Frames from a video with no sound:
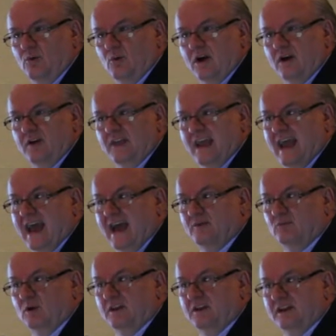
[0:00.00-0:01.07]
where they
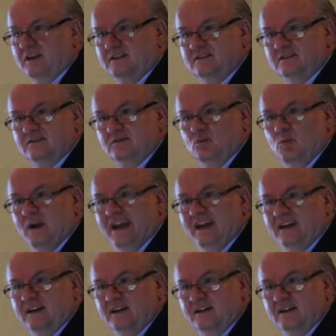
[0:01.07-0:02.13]
had one of these
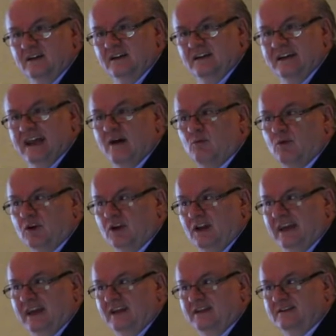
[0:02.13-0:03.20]
weak network
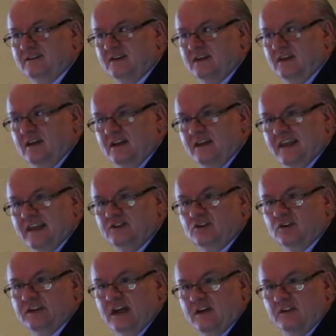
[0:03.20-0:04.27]
links that
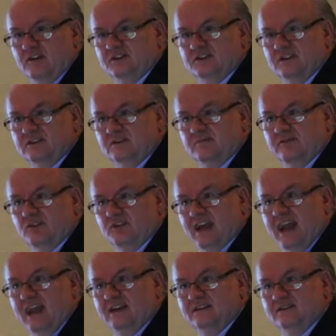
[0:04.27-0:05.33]
took down their system for
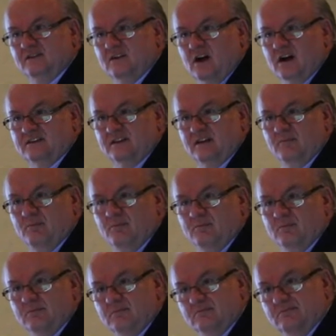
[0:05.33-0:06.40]
days, cost them
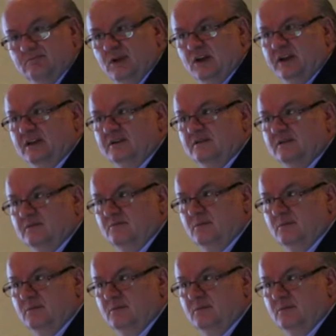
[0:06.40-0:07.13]
millions,